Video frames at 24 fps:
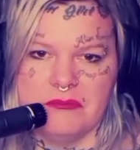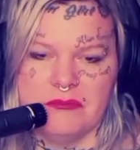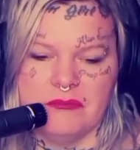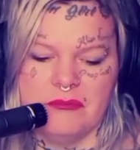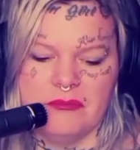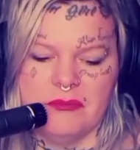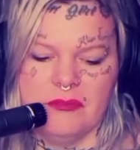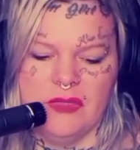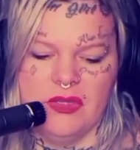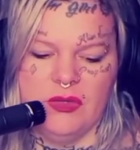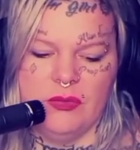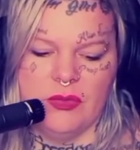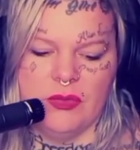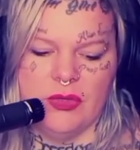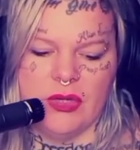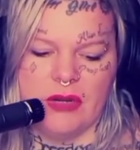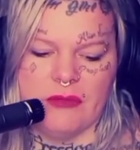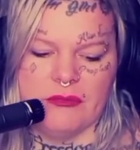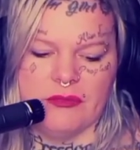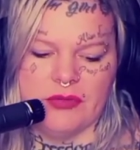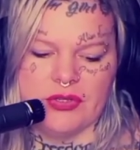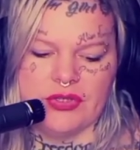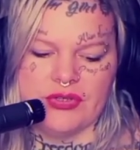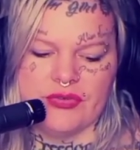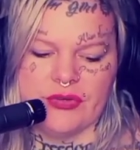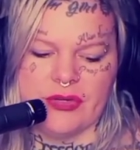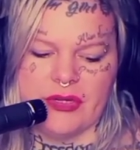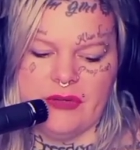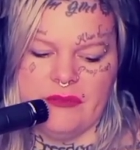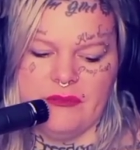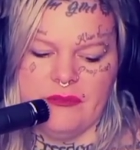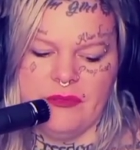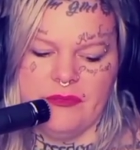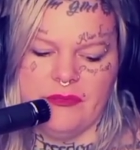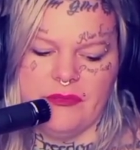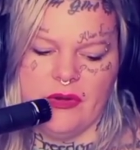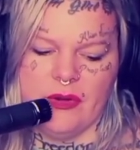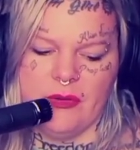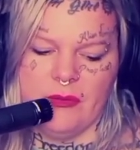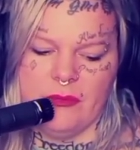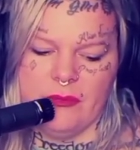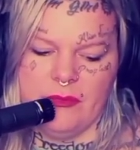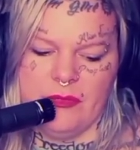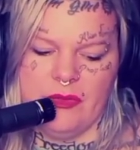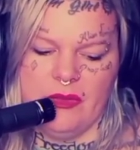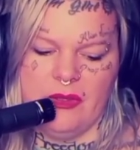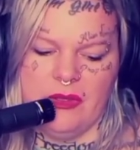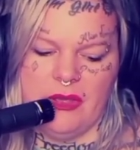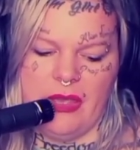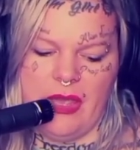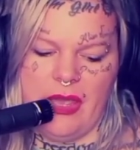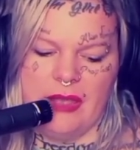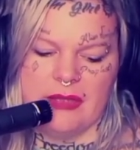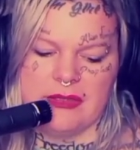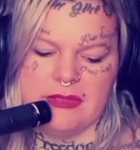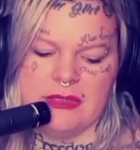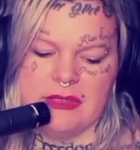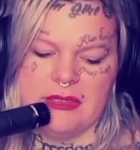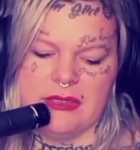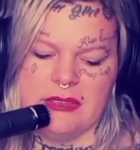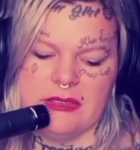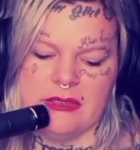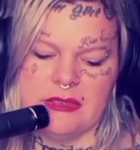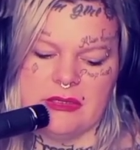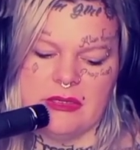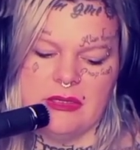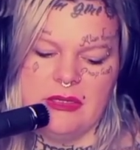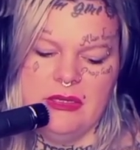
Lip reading: They were not retrieved from the accident.